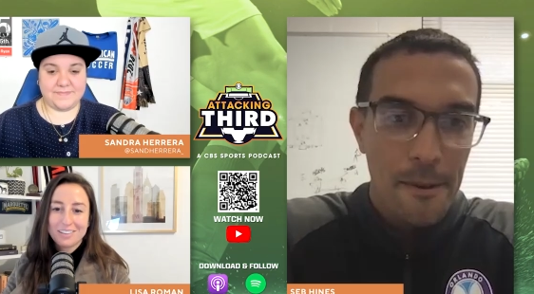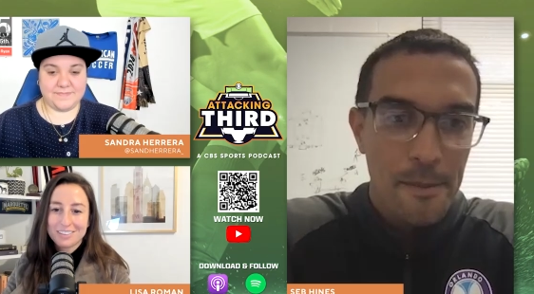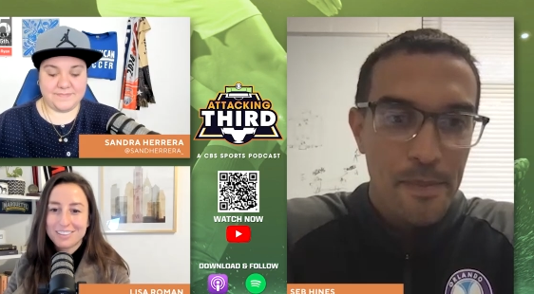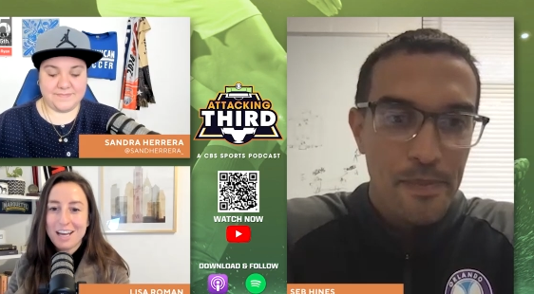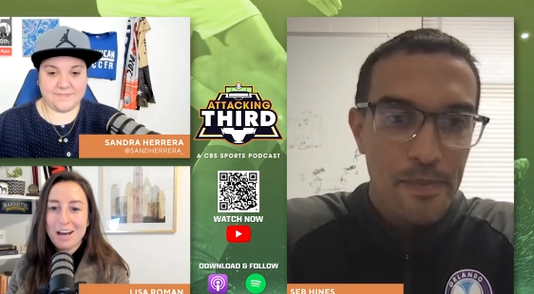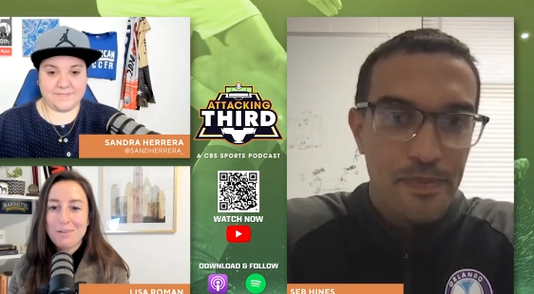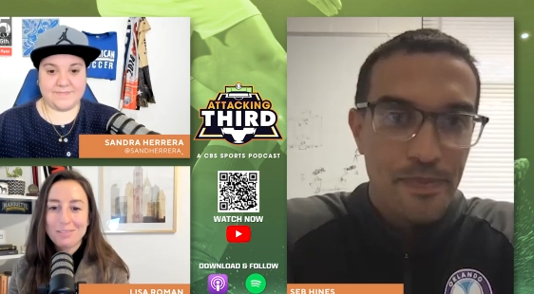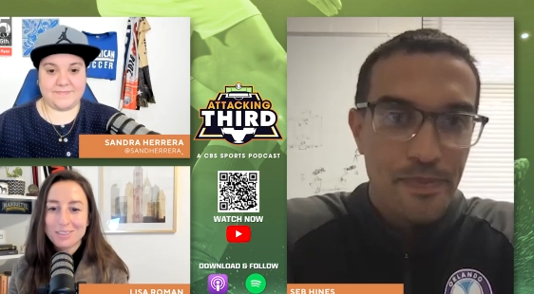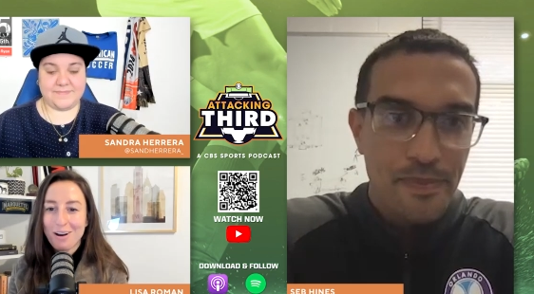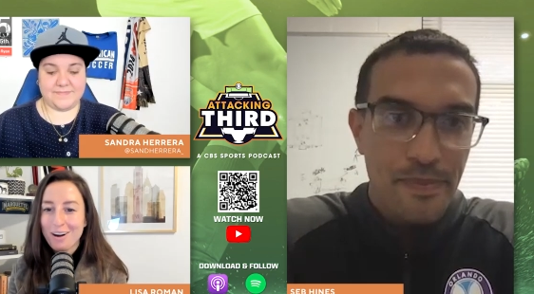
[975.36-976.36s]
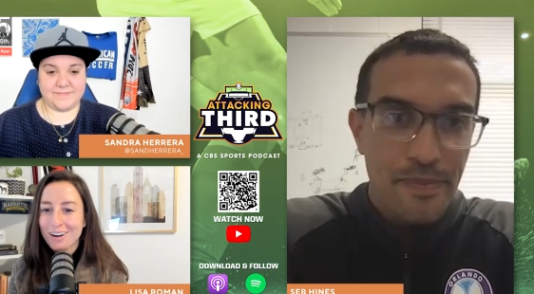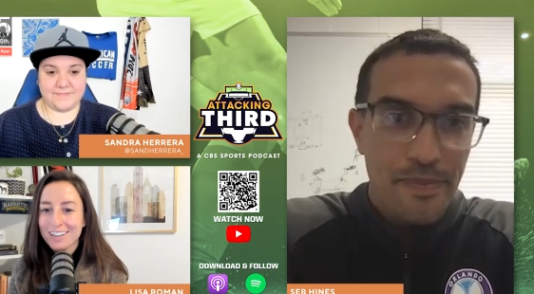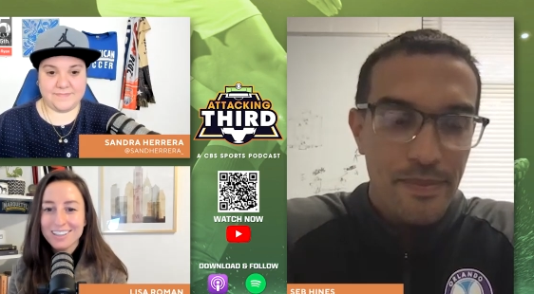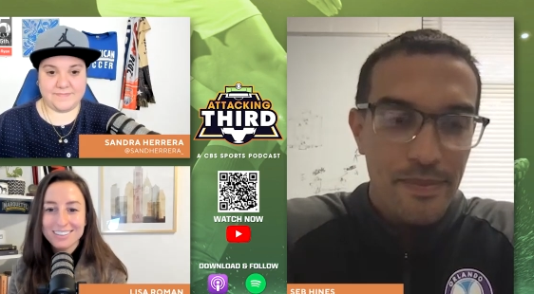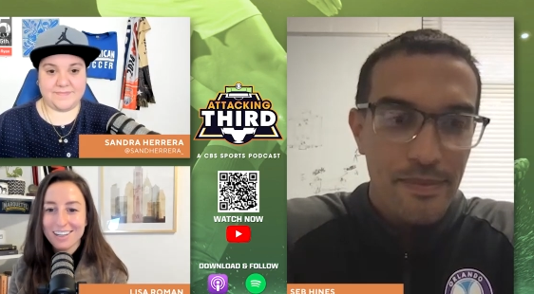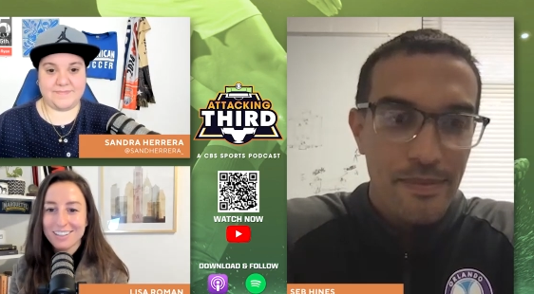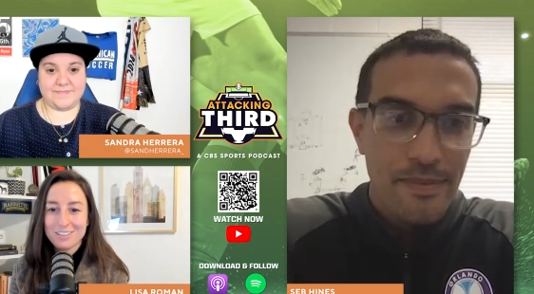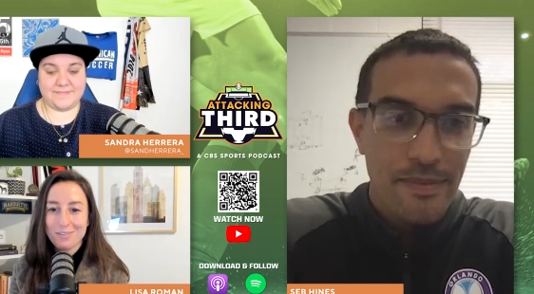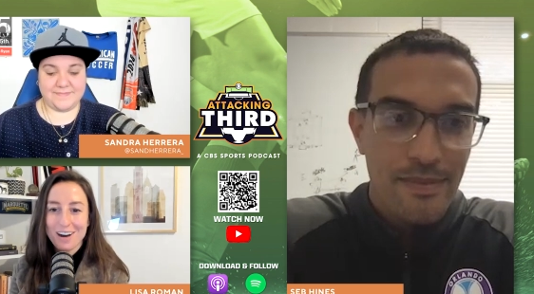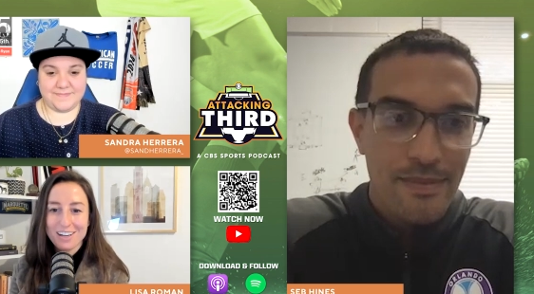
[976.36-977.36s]
Speaker 1: Seb, I was already excited
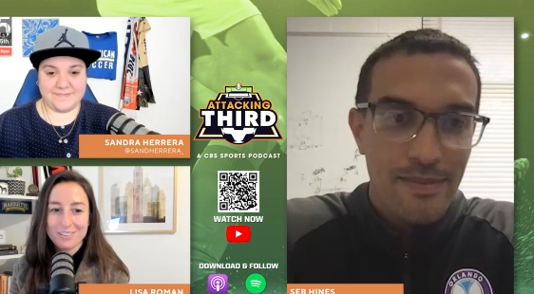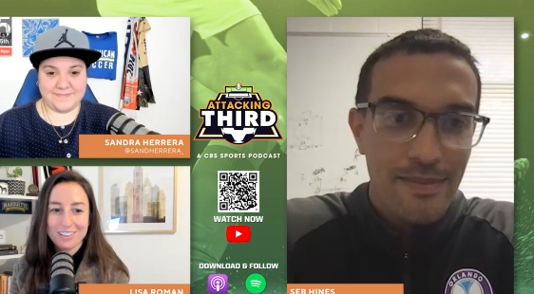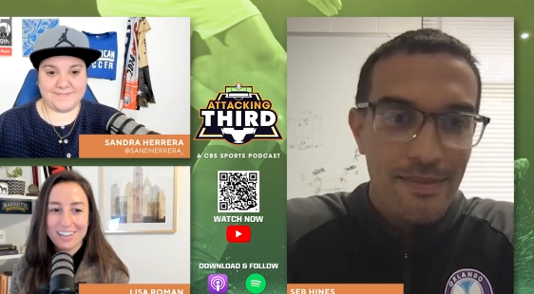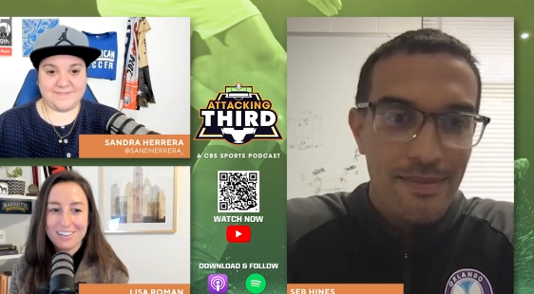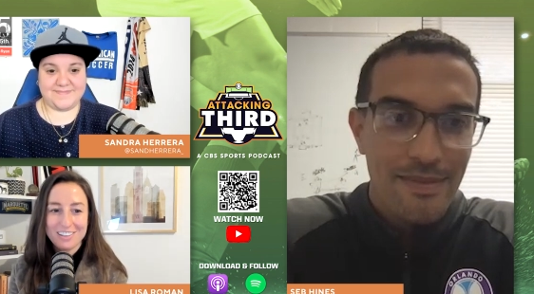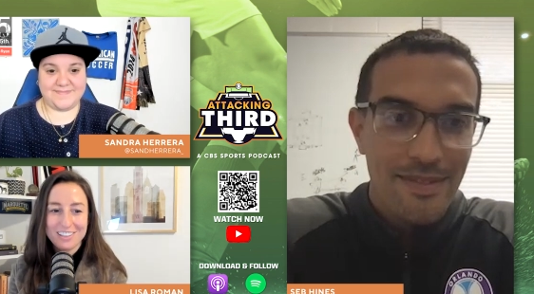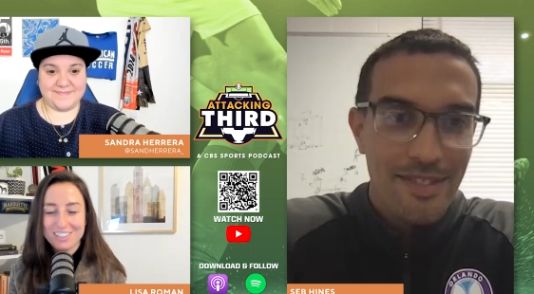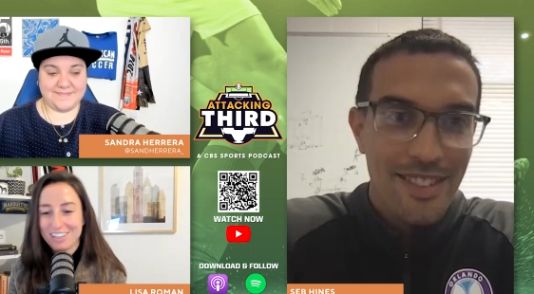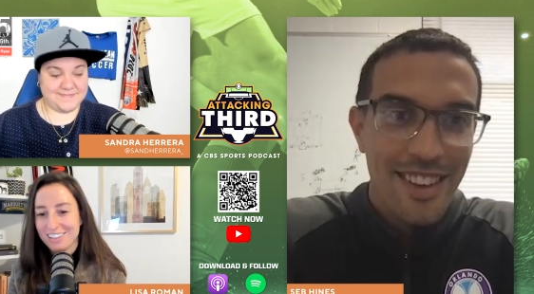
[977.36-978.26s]
to watch Orlando this year.